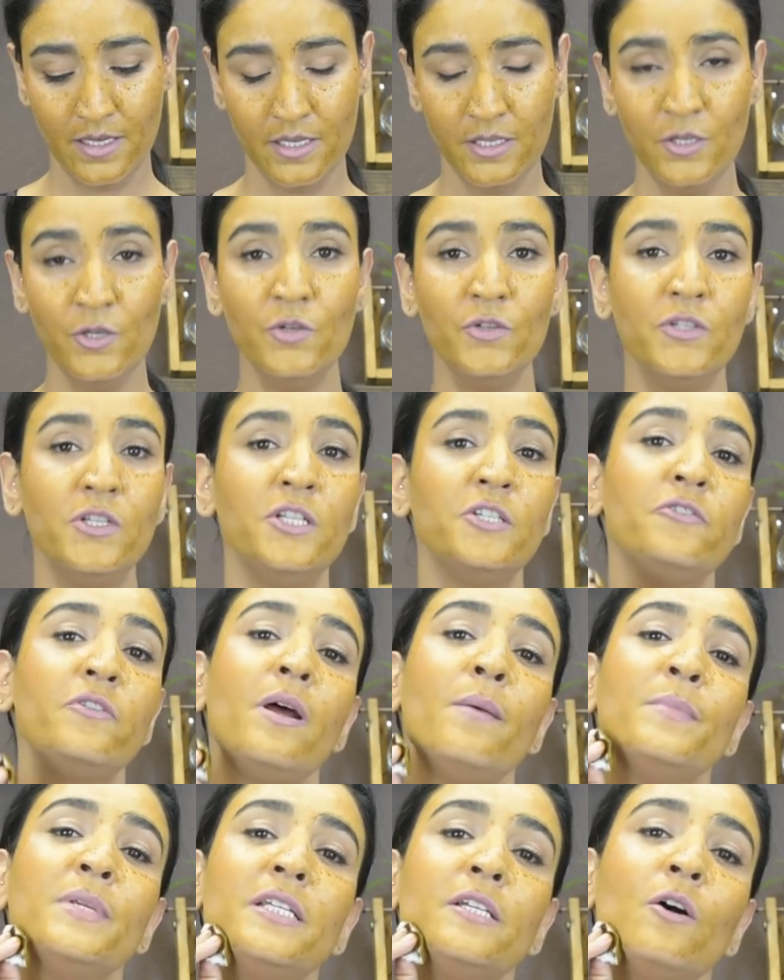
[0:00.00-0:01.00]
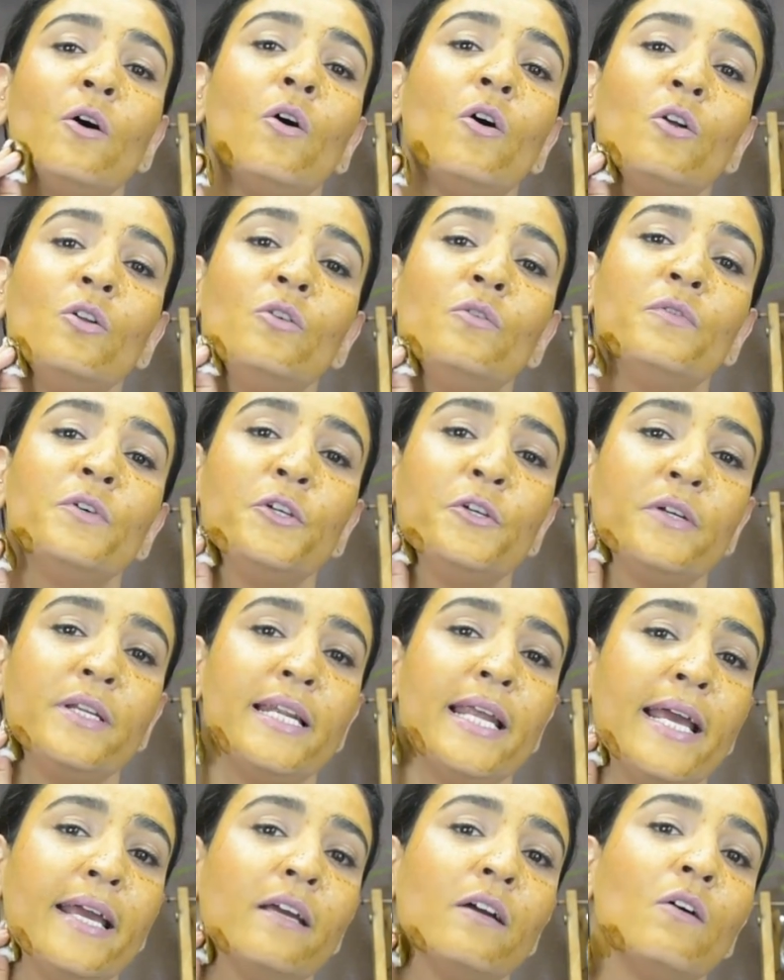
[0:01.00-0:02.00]
Use this remedy all over your
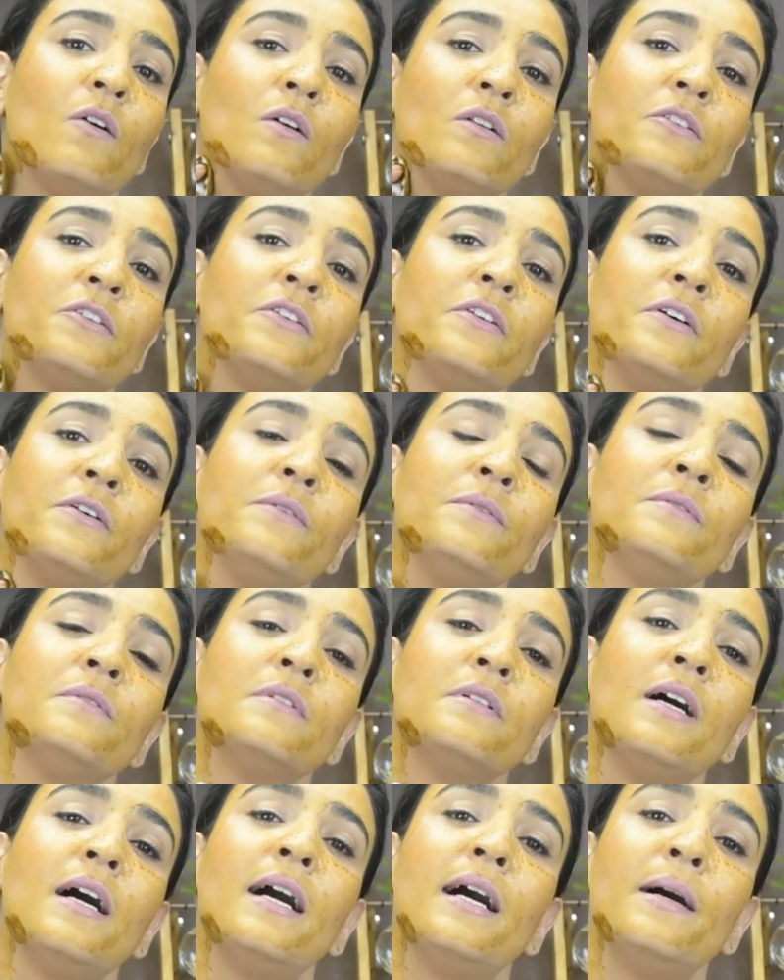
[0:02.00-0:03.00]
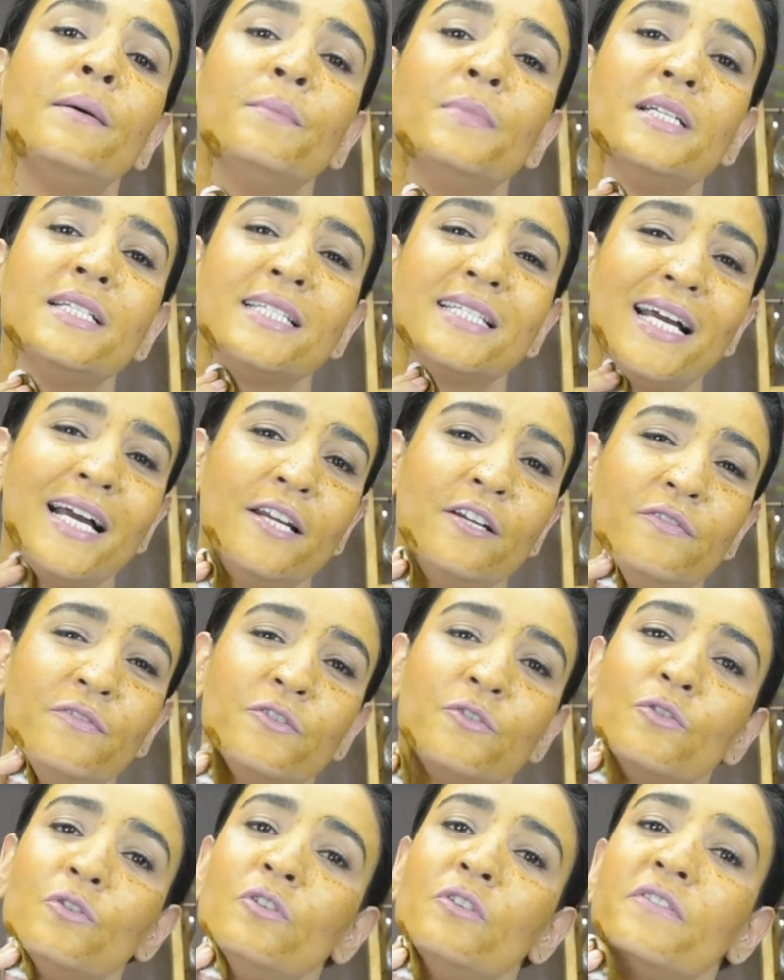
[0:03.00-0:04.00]
neck also. It's kind of
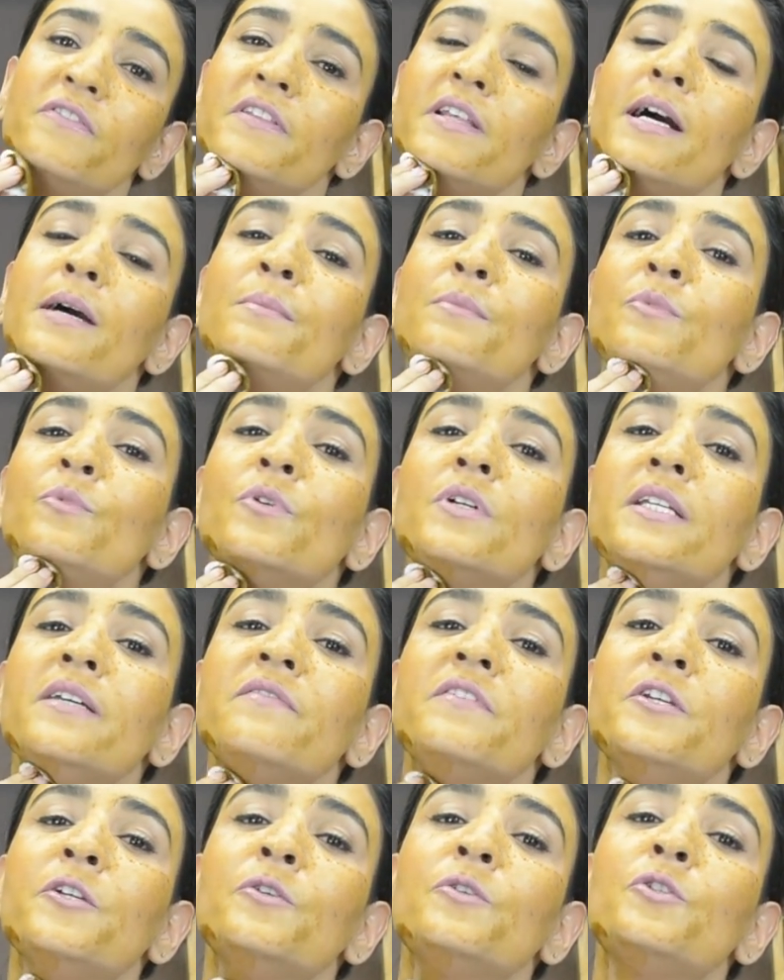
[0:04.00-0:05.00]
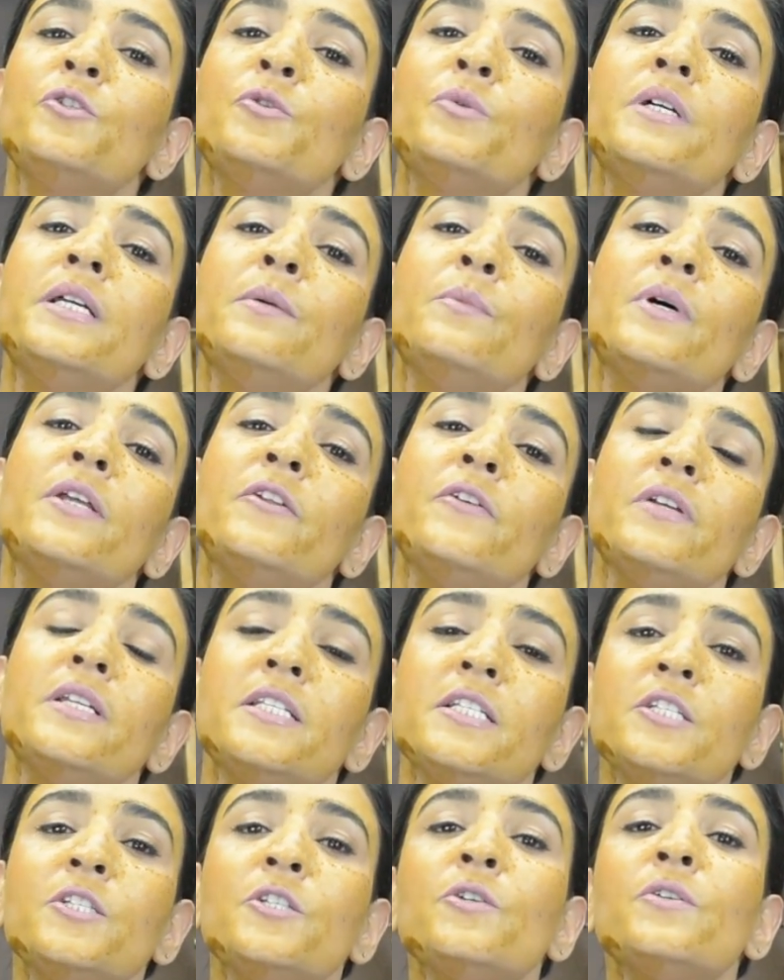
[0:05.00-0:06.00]
a rule of thumb, whatever you're doing, whether
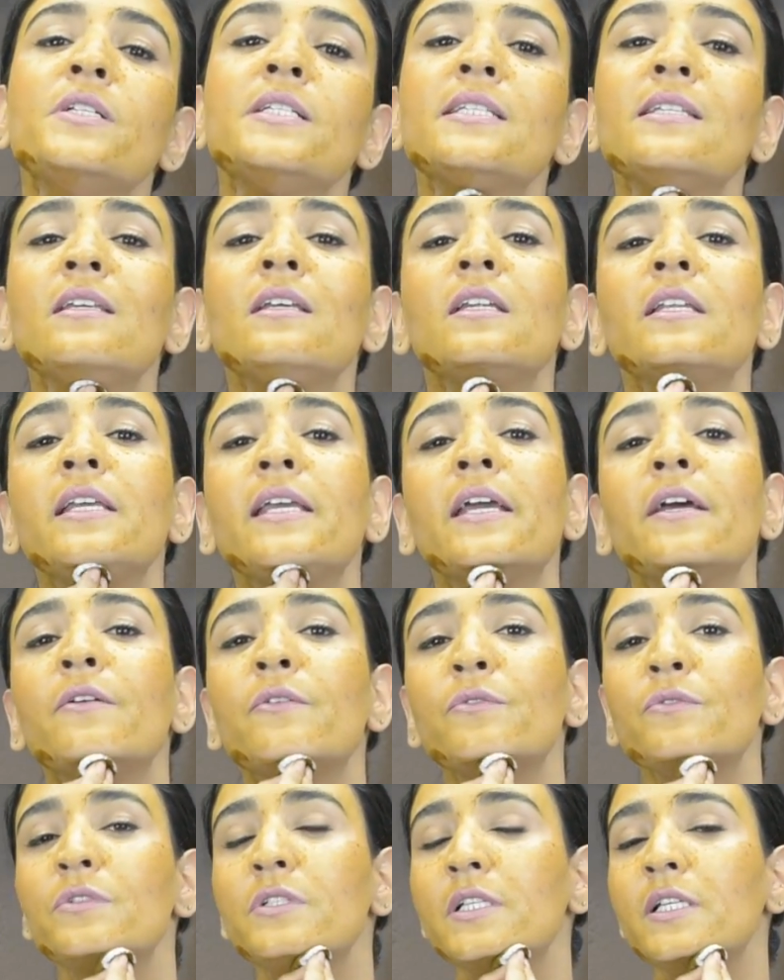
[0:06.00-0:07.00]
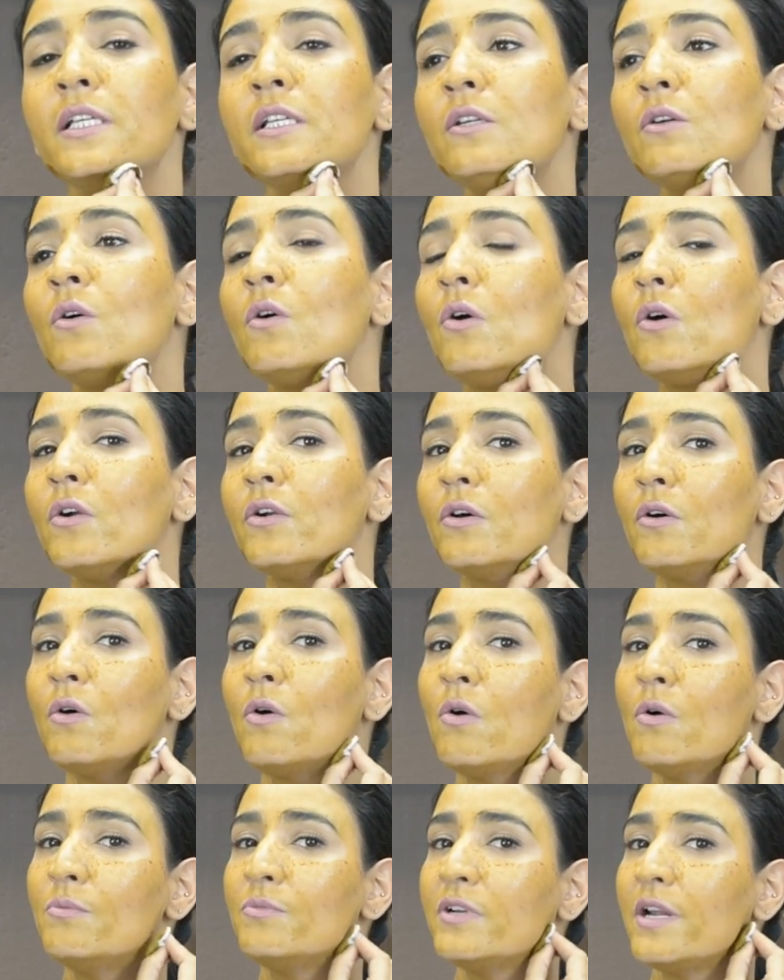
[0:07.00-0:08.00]
it is your skincare routine or a
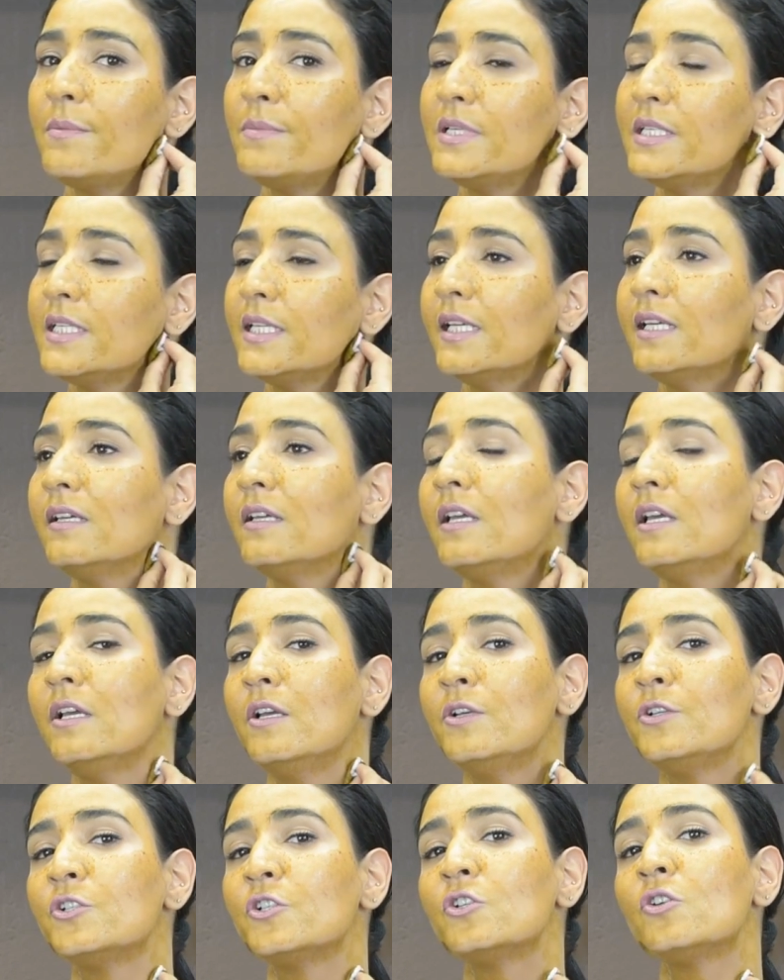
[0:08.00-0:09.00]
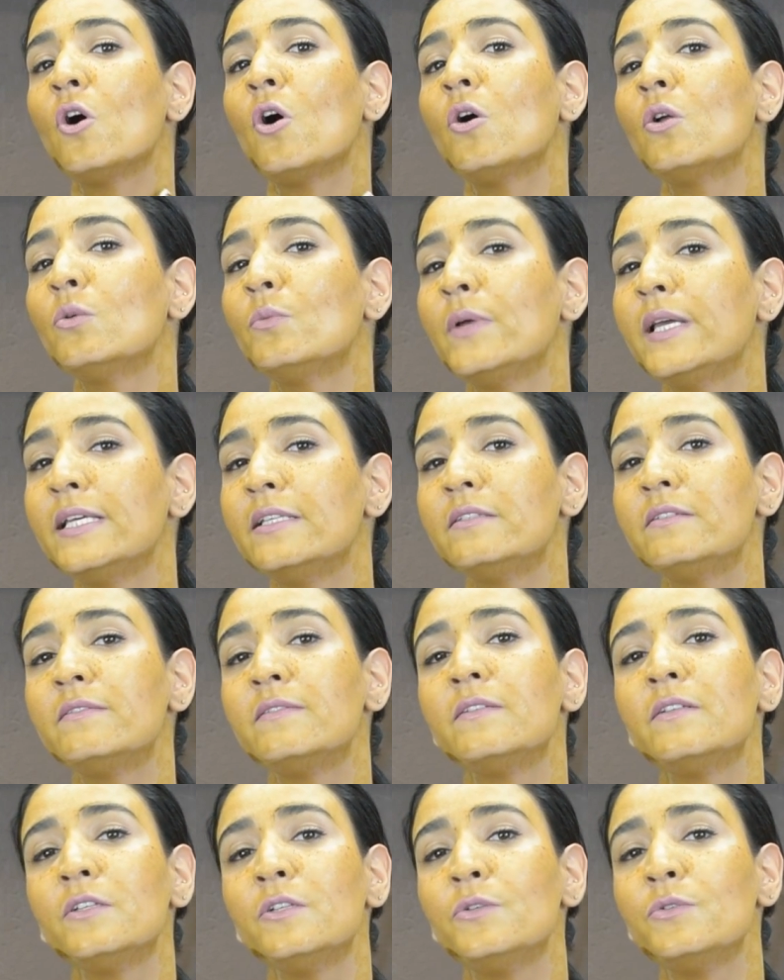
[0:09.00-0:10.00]
home remedy, you should
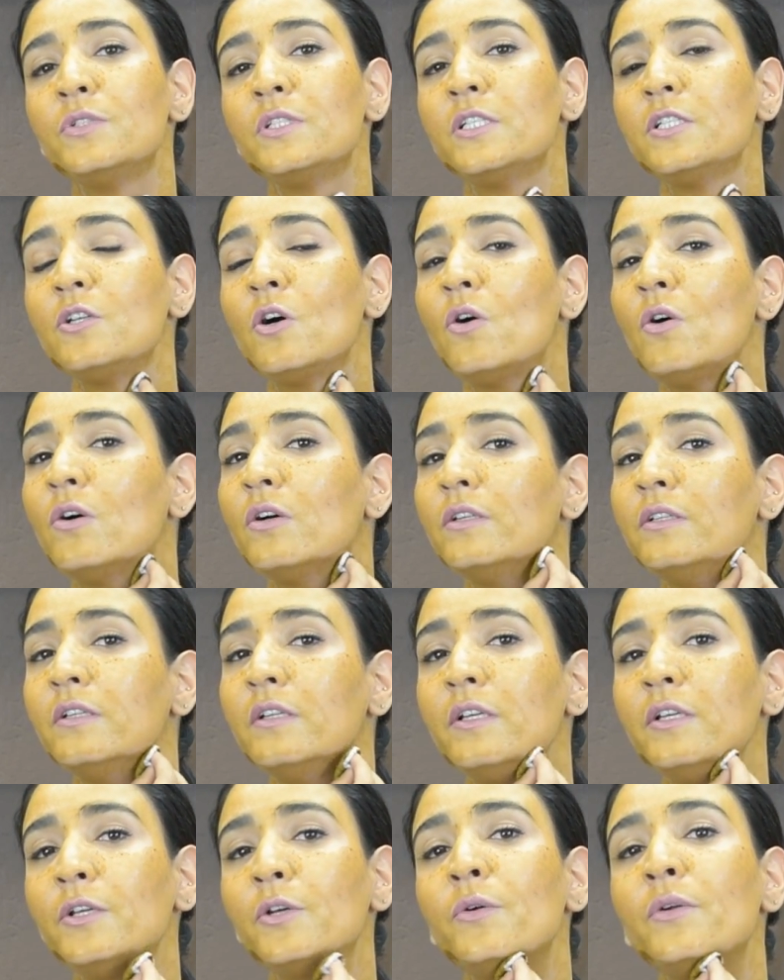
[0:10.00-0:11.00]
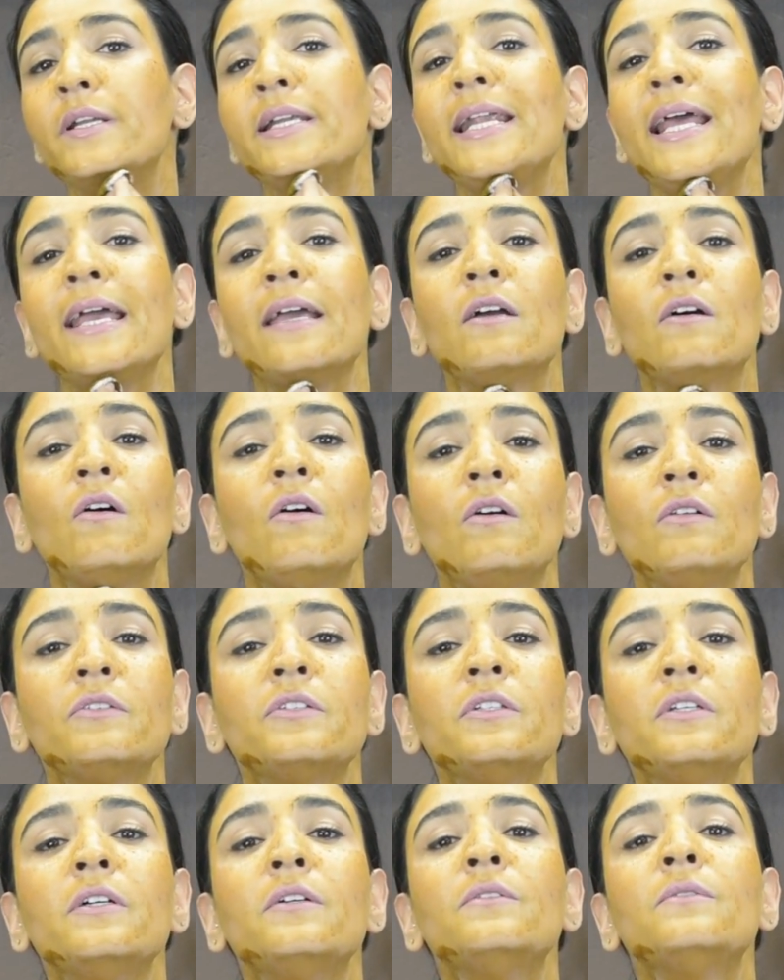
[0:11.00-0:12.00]
always use it on your neck
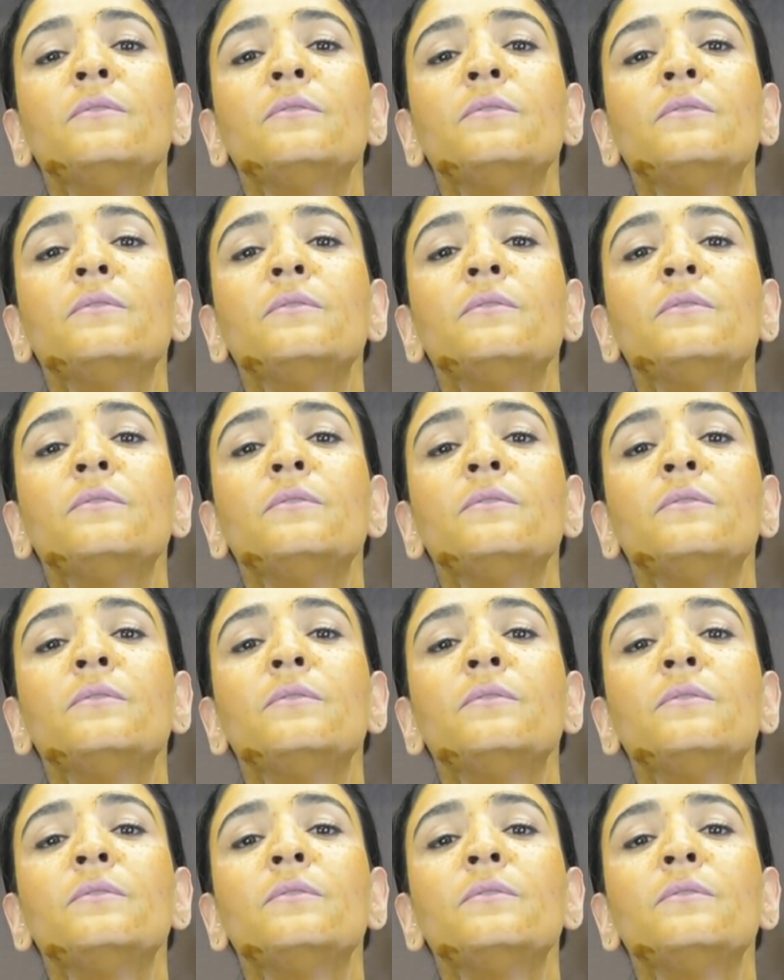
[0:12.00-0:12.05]
also.